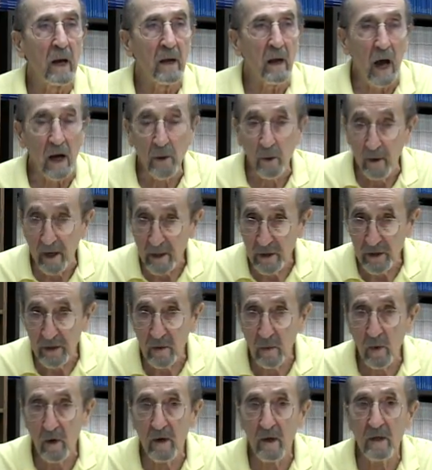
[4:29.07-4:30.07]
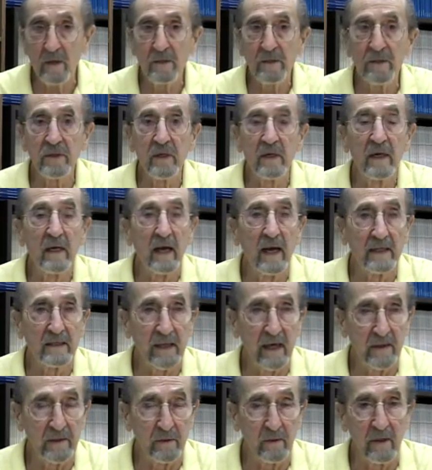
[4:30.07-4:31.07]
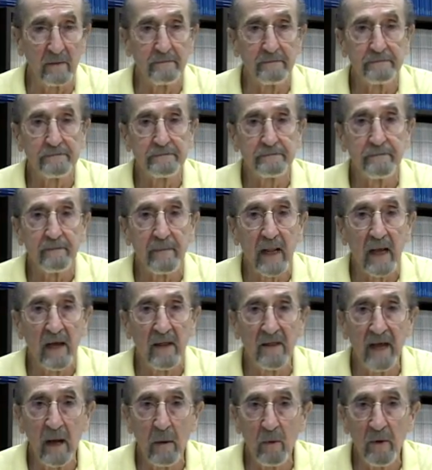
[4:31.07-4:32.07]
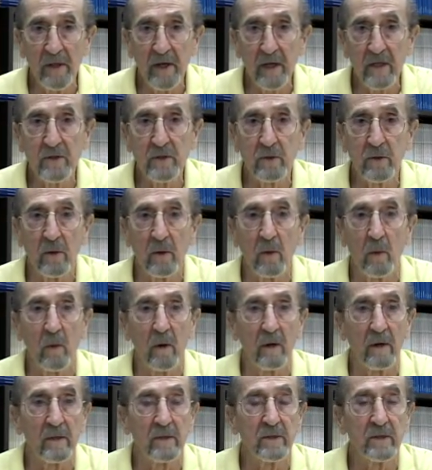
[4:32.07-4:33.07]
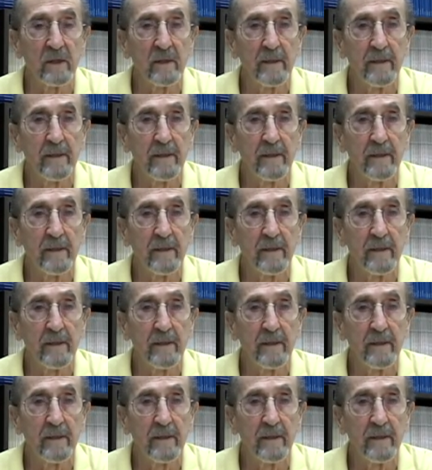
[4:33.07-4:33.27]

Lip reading: aggression words, etc. They were the control words.